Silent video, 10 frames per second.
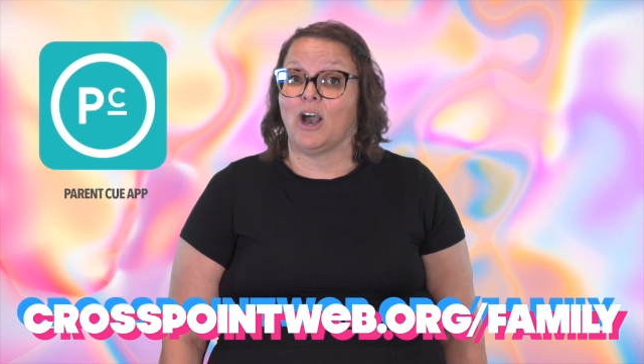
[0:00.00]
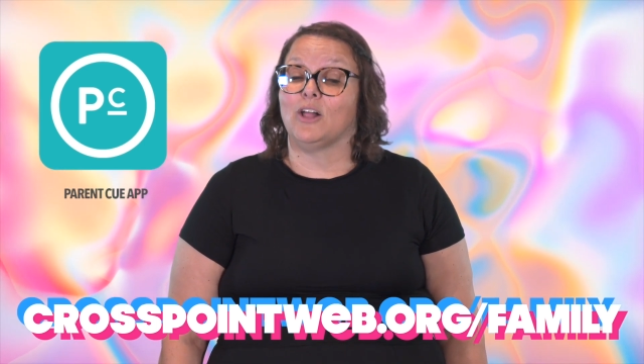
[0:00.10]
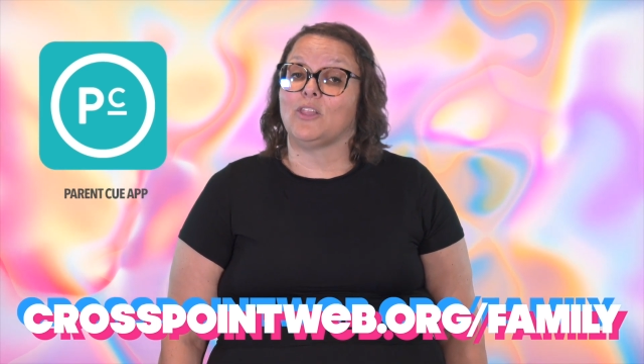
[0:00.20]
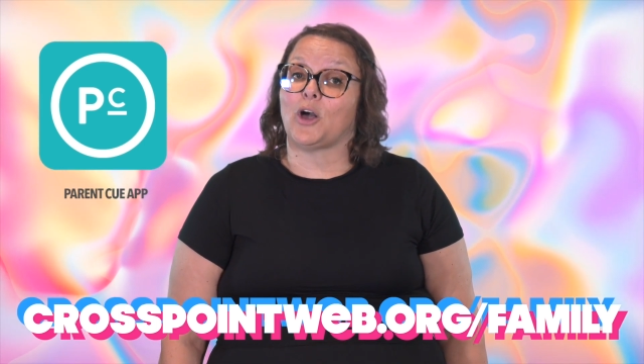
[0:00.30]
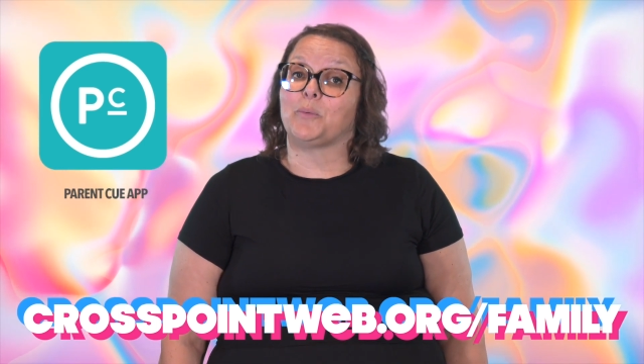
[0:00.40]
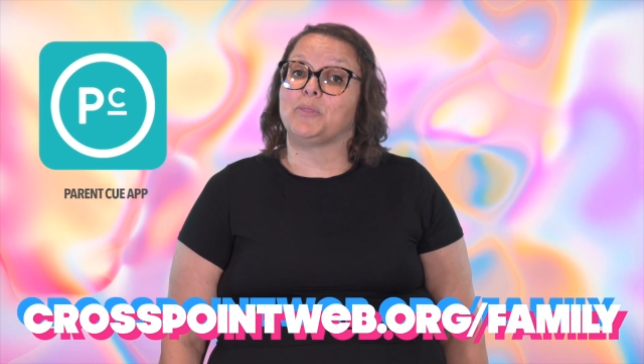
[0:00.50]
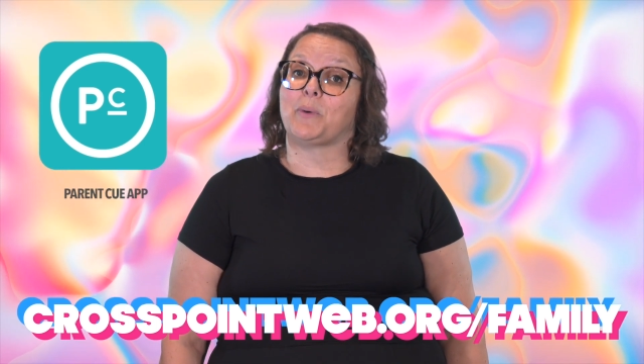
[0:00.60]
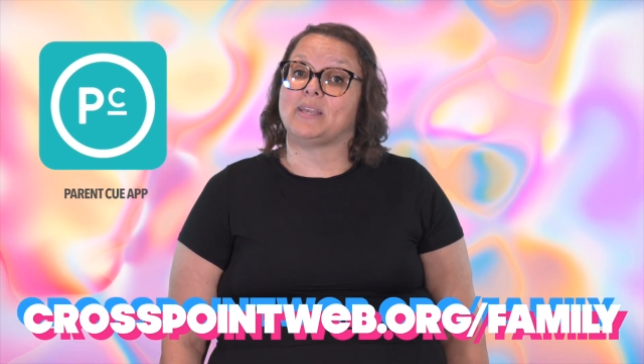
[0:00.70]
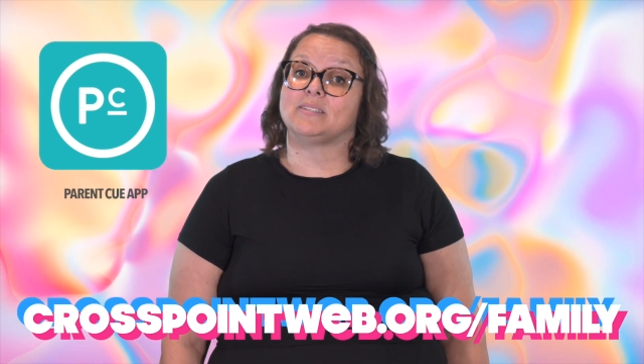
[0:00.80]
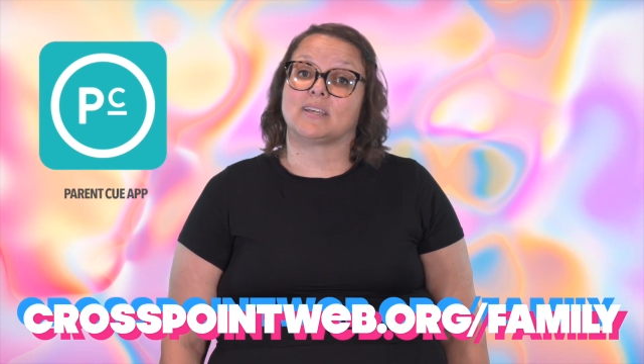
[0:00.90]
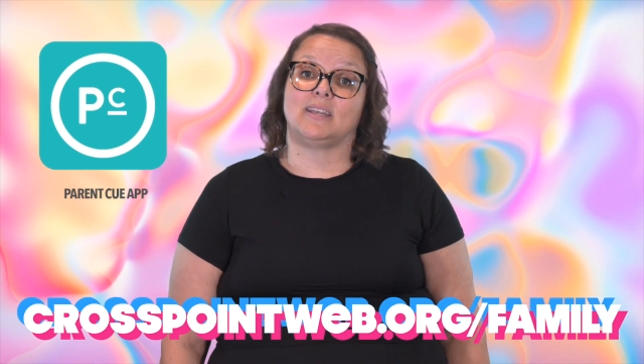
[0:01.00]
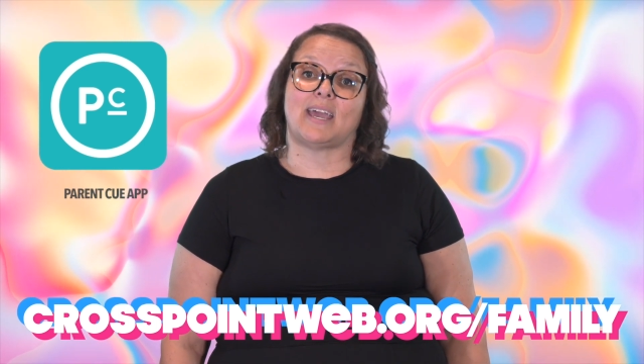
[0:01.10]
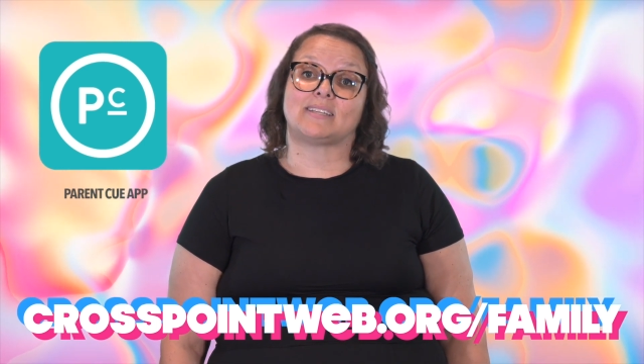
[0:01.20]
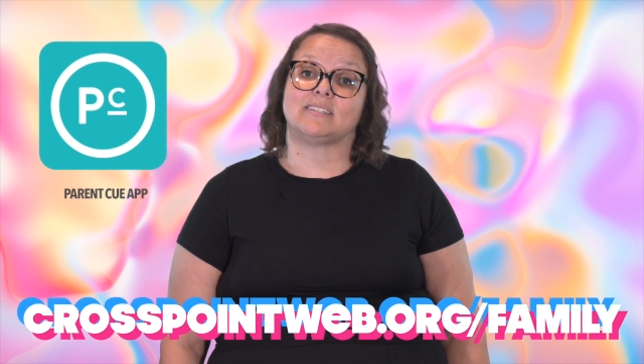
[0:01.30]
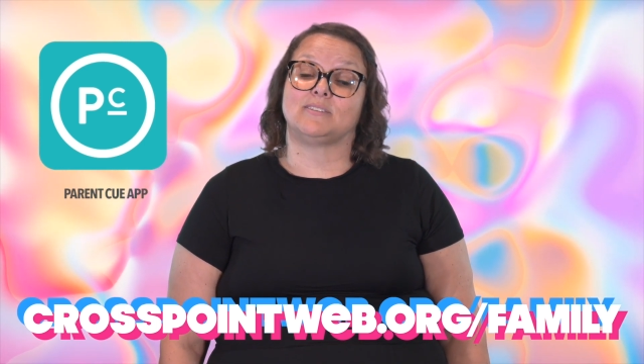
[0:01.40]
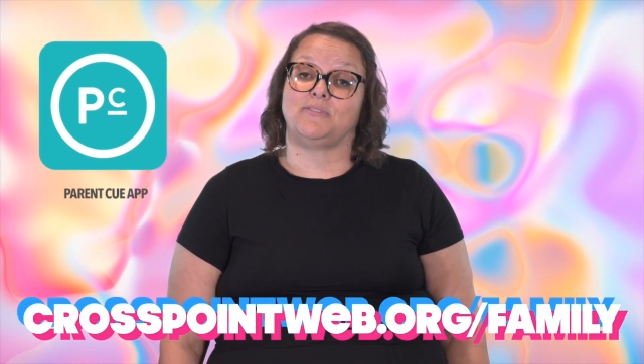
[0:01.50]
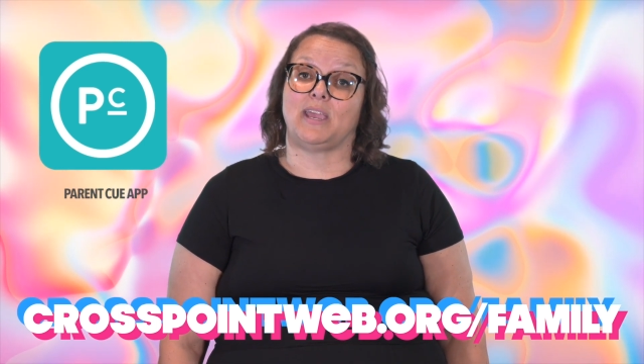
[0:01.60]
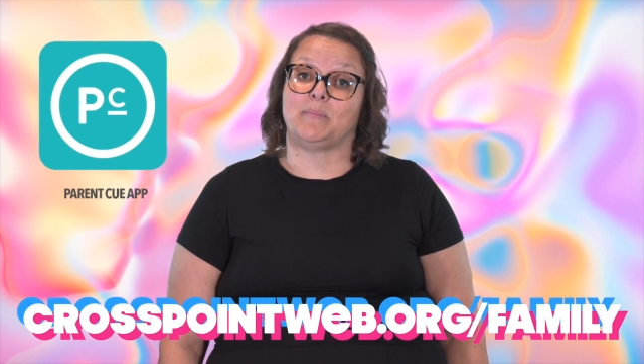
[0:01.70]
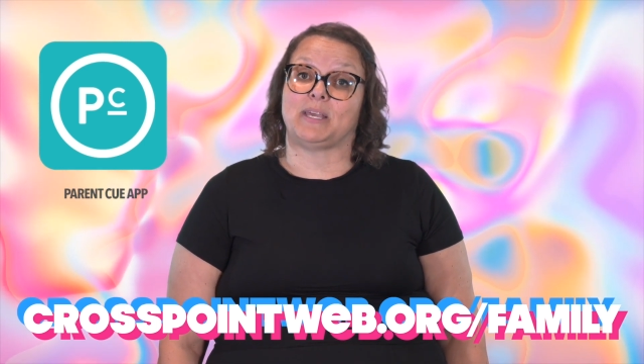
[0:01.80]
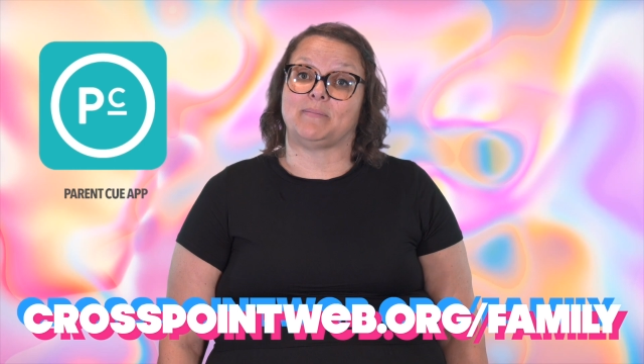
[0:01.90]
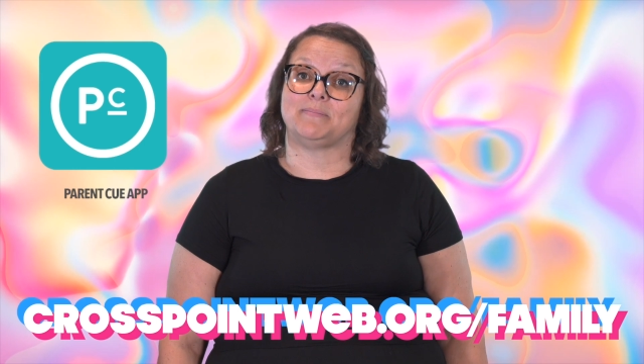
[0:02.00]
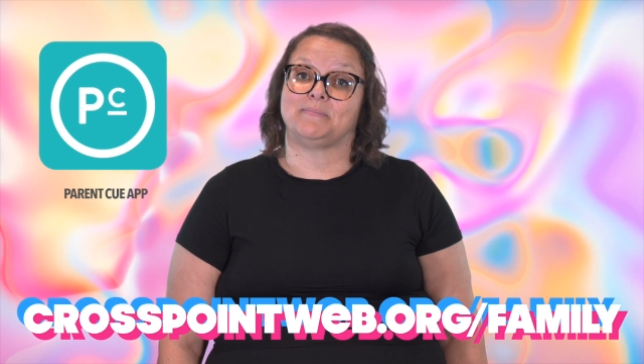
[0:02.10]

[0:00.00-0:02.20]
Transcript: along with ways to connect as a family.